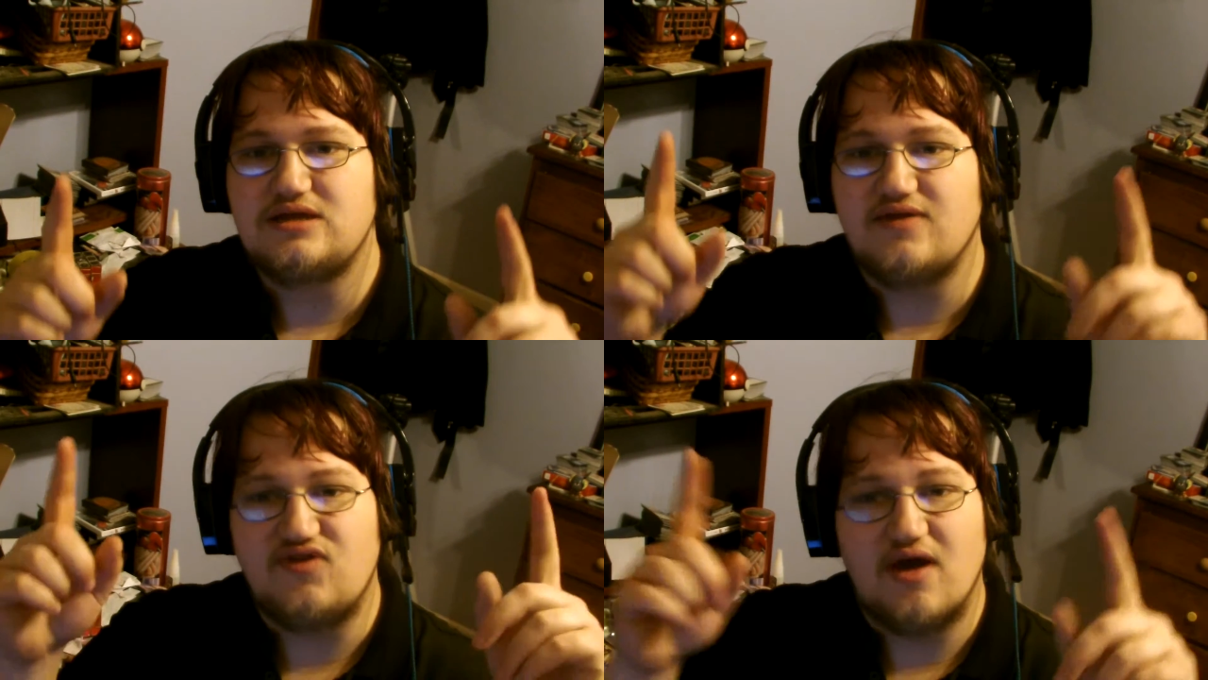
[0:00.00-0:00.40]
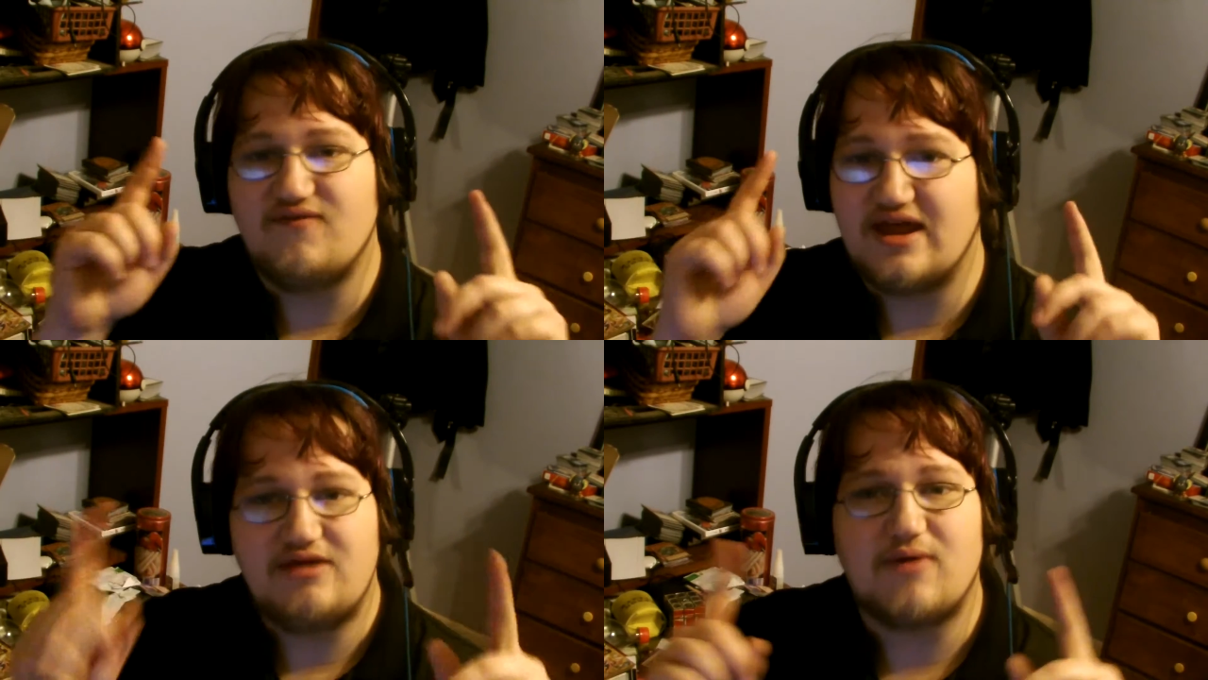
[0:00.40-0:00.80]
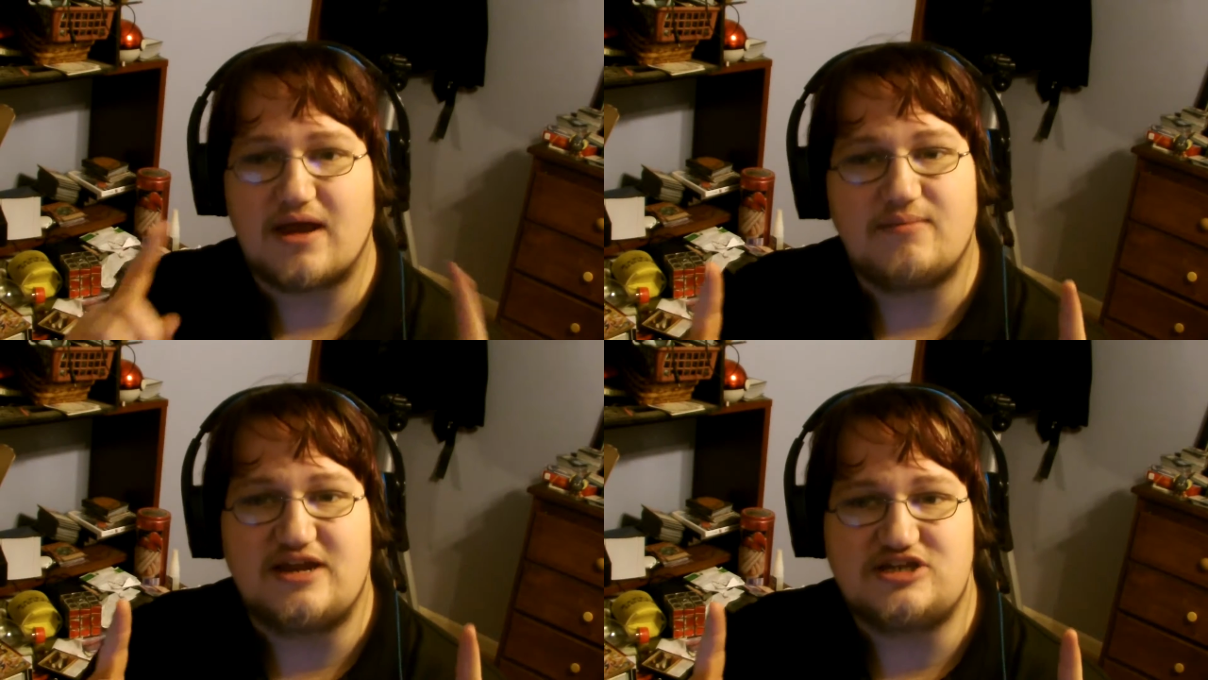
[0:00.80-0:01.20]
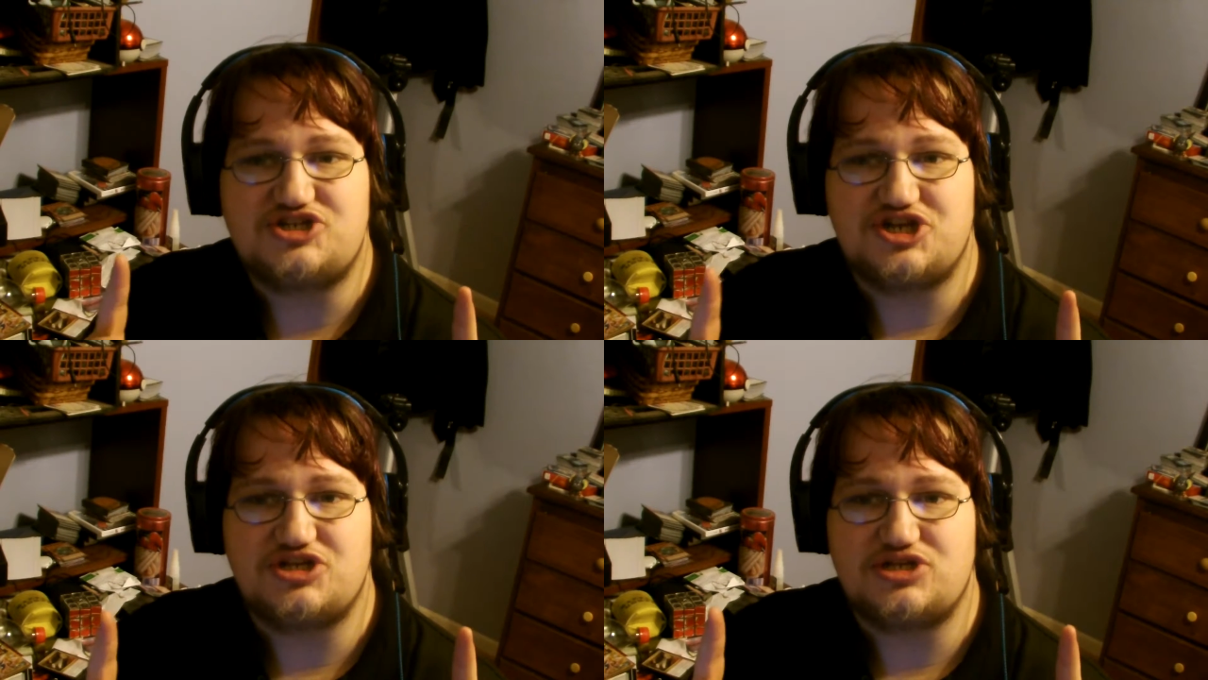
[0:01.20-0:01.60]
if you have any
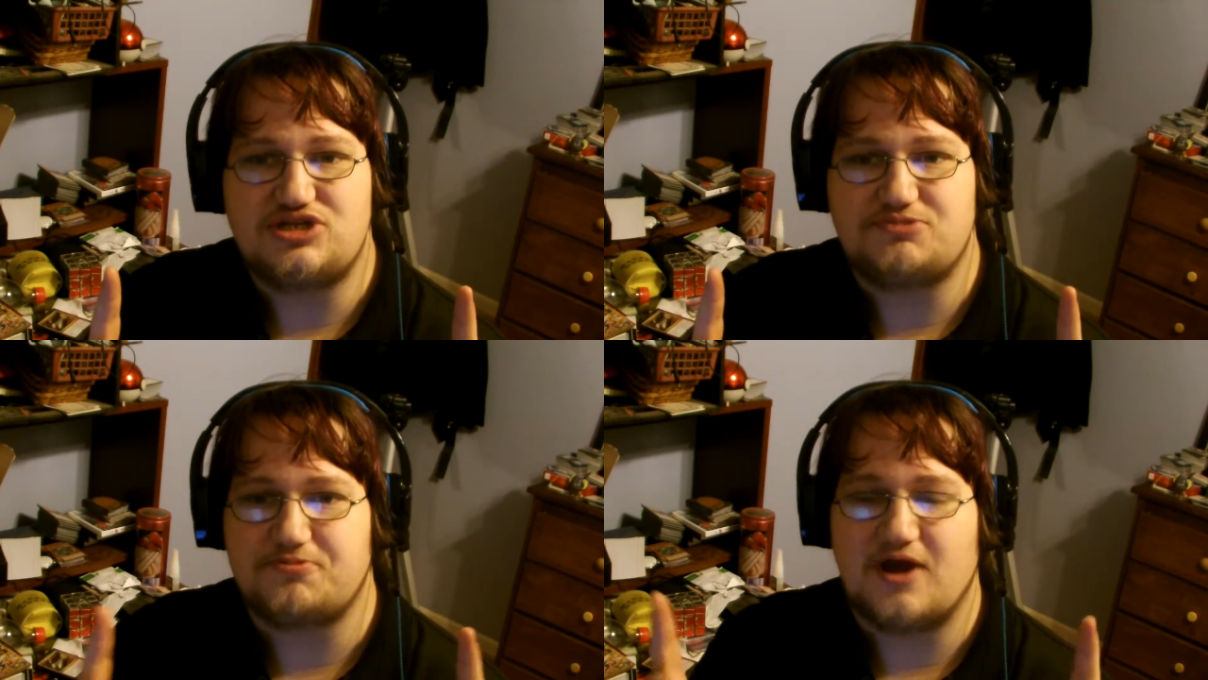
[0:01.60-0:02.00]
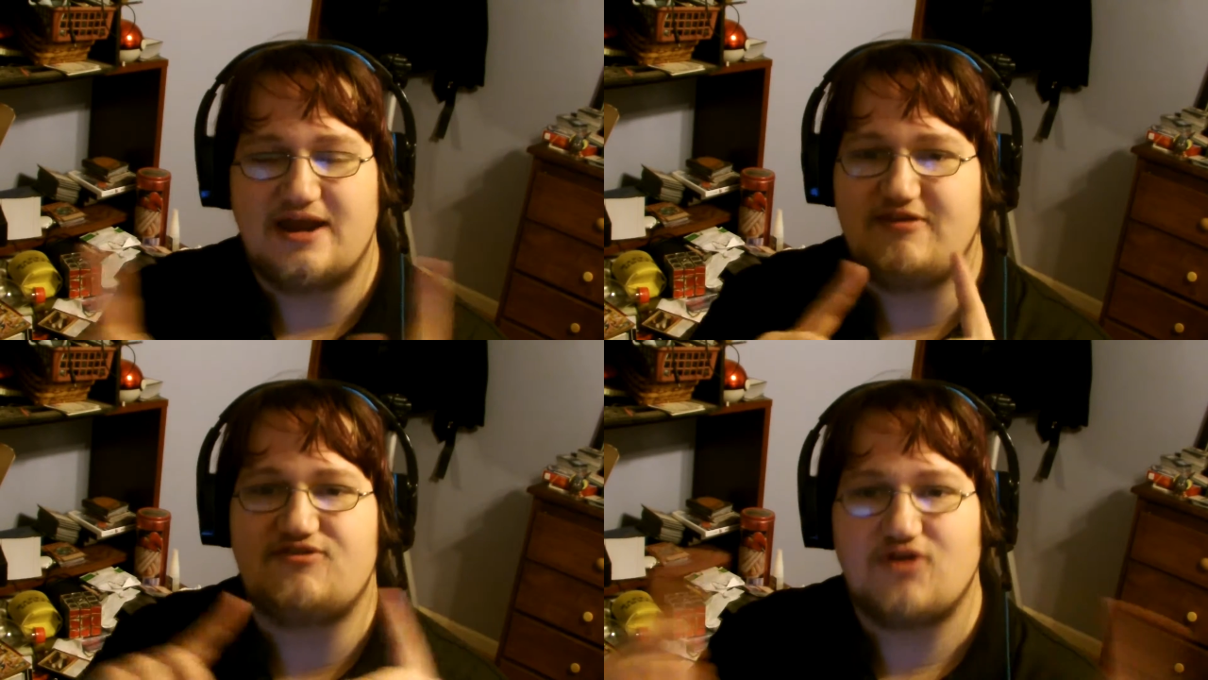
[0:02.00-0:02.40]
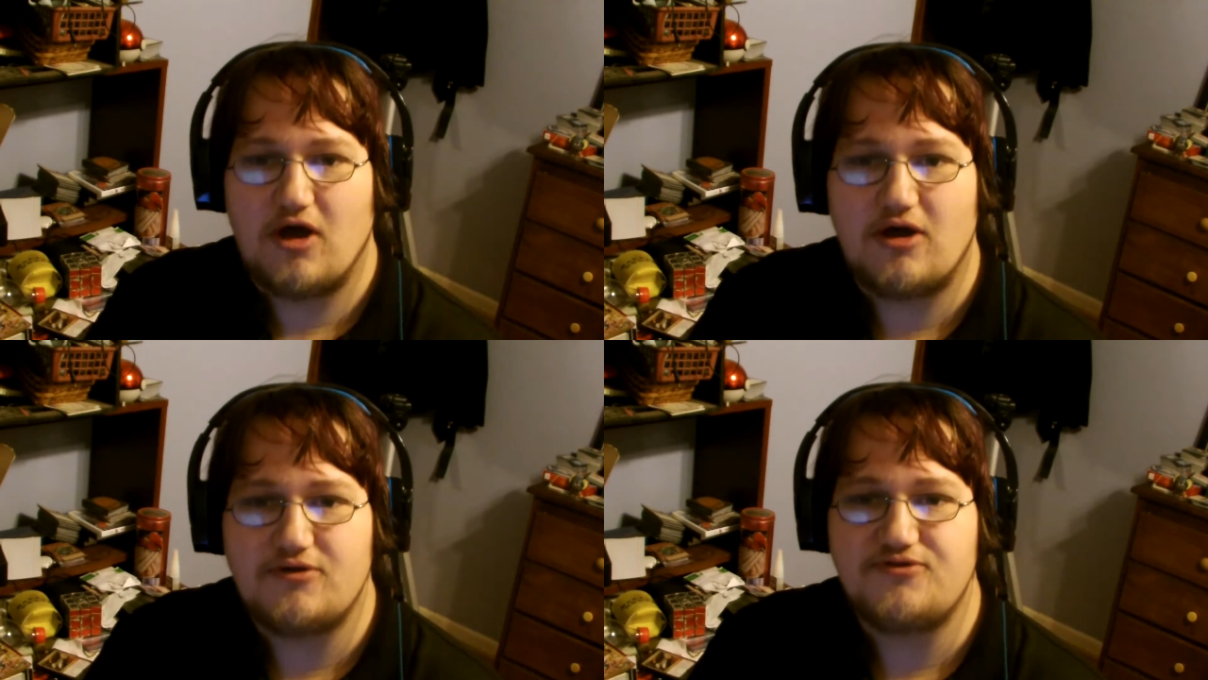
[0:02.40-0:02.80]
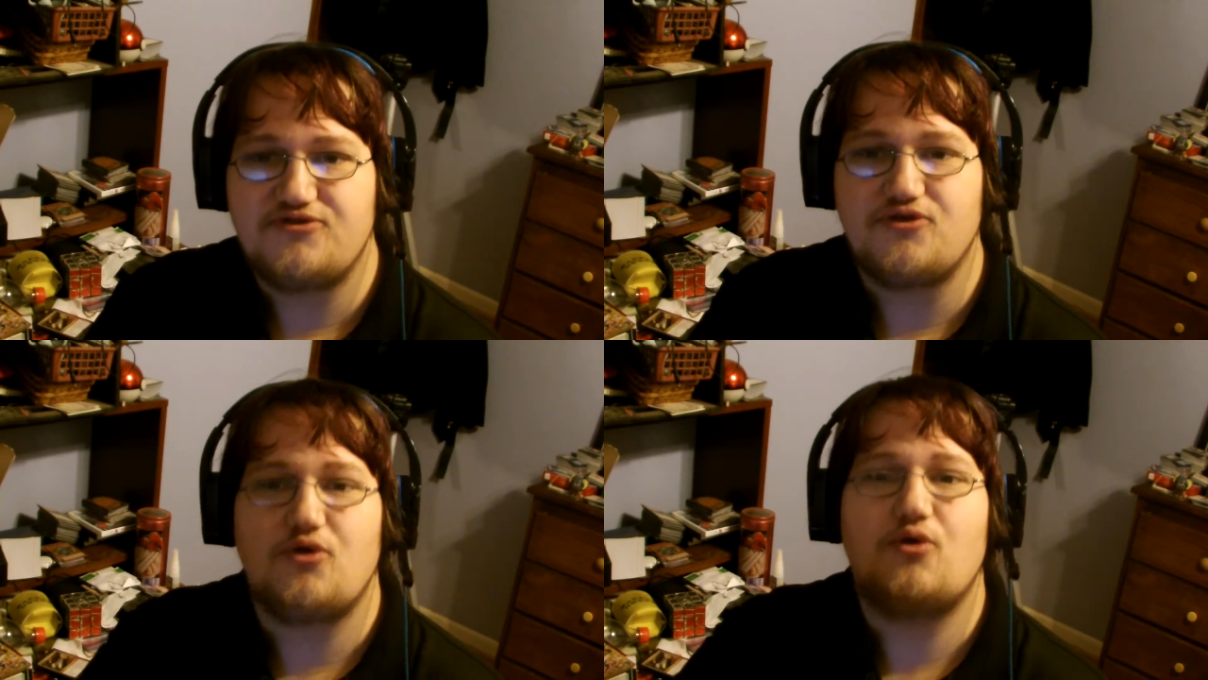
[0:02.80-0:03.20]
recommendations for any
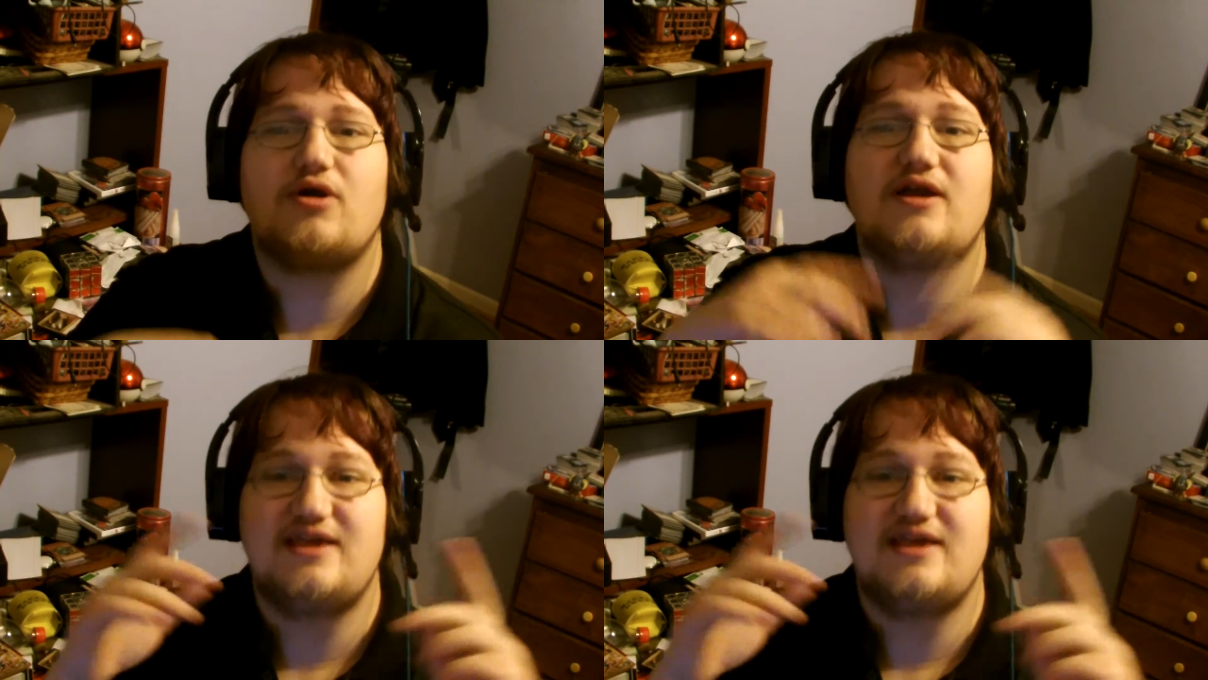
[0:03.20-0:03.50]
songs or,